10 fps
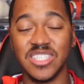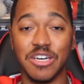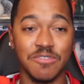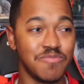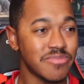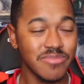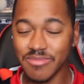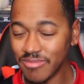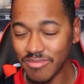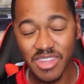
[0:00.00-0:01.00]
So
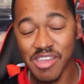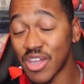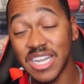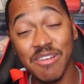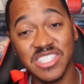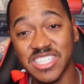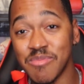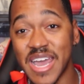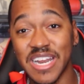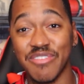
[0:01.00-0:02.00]
if y'all ever see
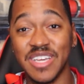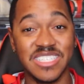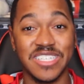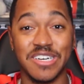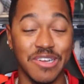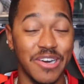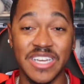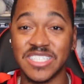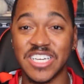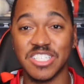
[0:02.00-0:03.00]
me at events, you know, go
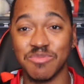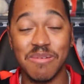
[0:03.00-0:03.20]
ahead and talk to me.